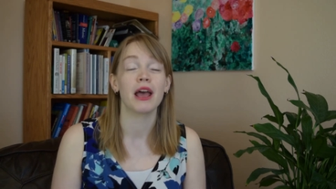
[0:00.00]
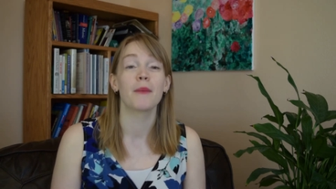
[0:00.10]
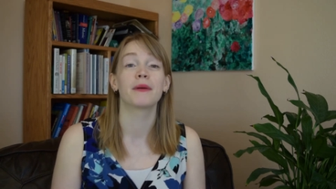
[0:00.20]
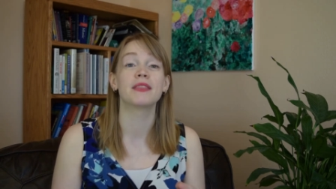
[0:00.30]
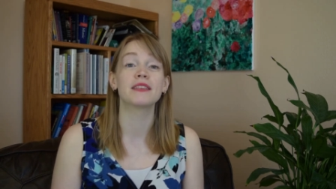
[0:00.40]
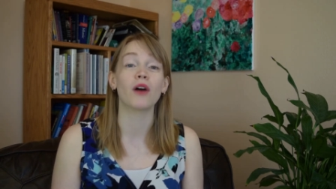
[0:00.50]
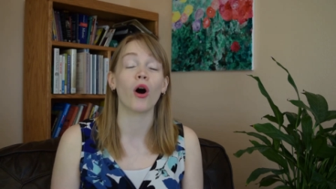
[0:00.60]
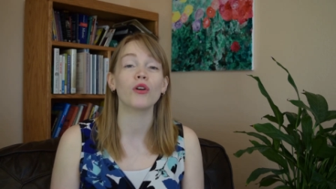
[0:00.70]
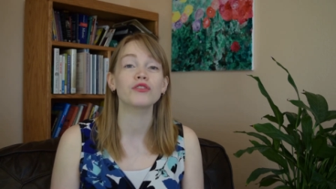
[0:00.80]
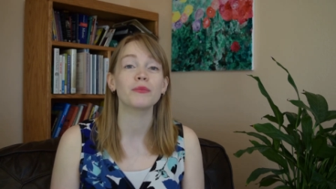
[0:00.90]
but this
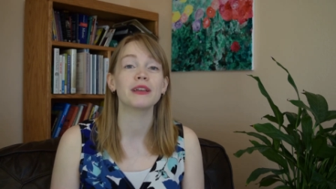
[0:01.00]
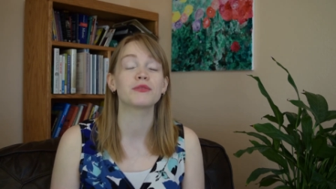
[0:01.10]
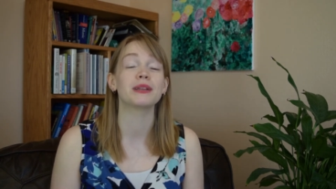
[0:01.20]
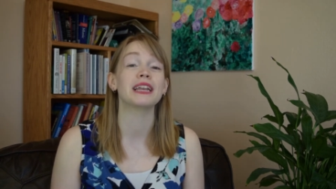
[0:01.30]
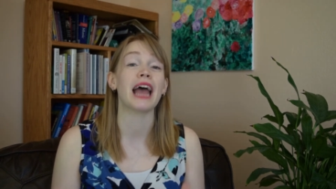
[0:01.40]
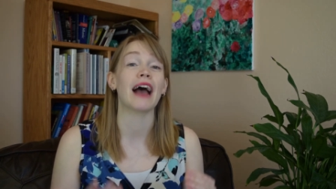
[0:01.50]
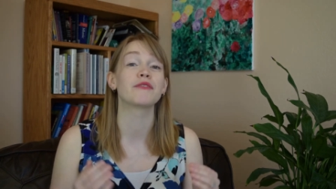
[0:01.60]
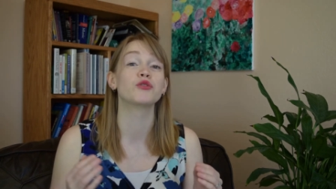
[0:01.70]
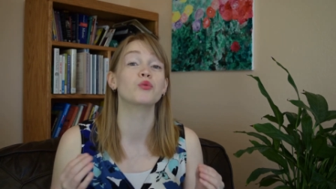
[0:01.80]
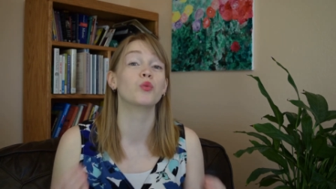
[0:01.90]
also means we didn't have
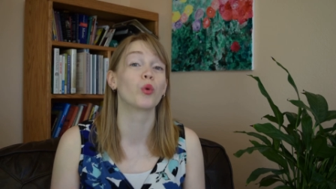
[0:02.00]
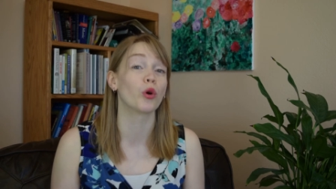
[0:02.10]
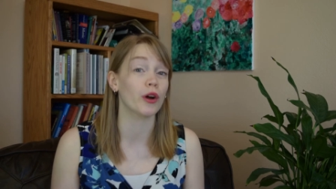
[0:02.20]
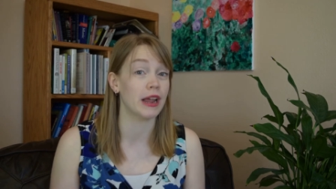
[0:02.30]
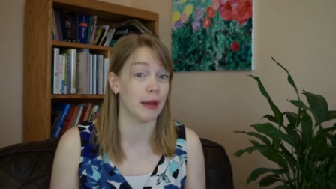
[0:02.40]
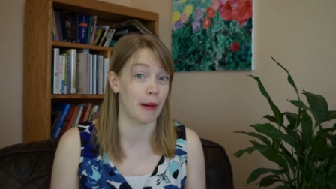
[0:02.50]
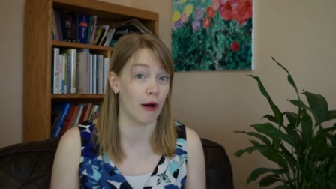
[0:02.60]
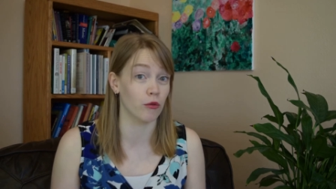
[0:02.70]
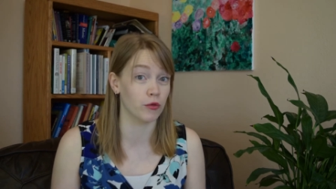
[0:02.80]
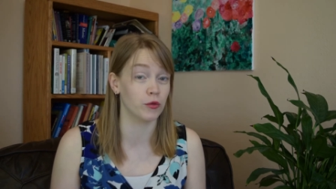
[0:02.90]
to worry
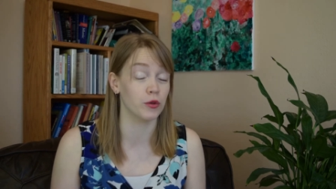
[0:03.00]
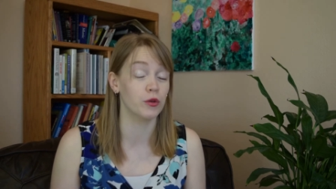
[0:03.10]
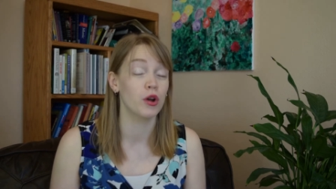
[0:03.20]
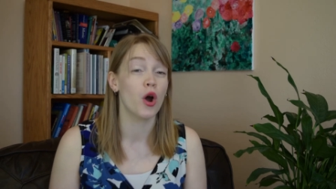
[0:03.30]
about food